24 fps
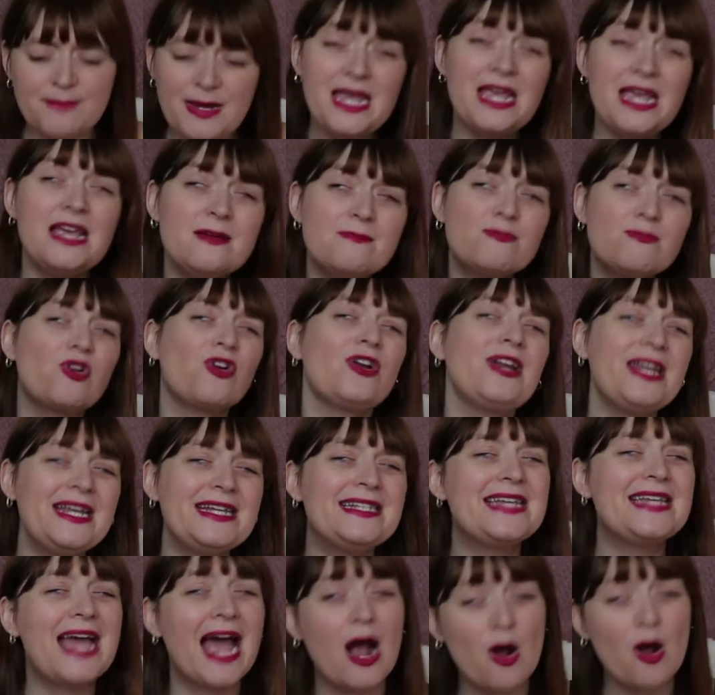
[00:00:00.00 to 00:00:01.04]
being pretty
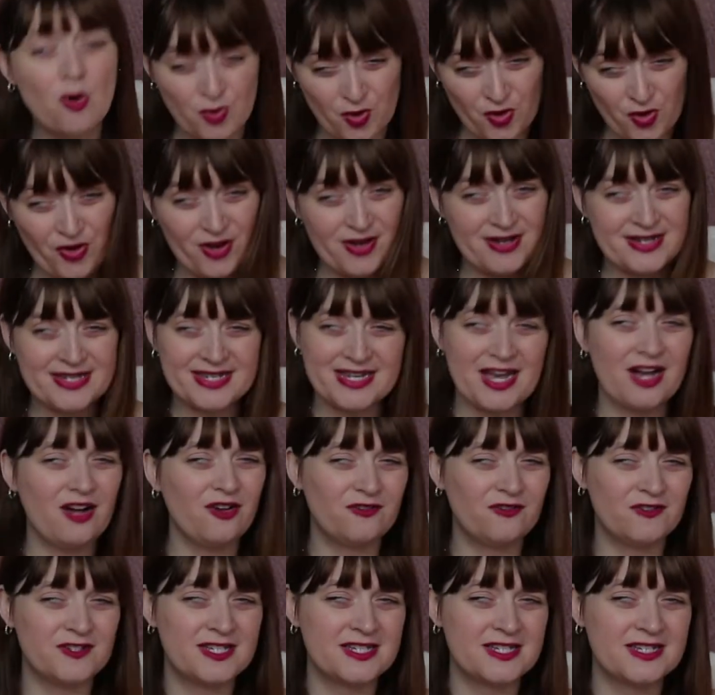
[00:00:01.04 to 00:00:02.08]
down on
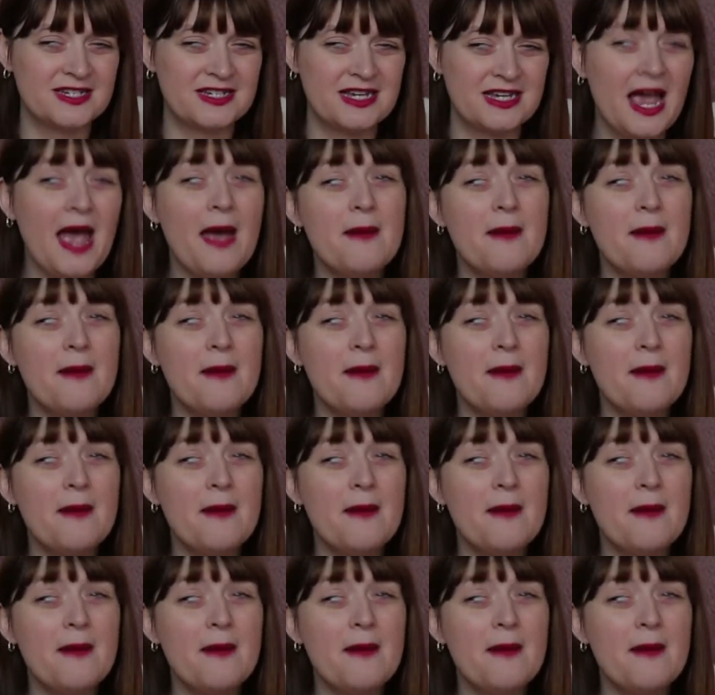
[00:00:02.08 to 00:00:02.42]
ourselves,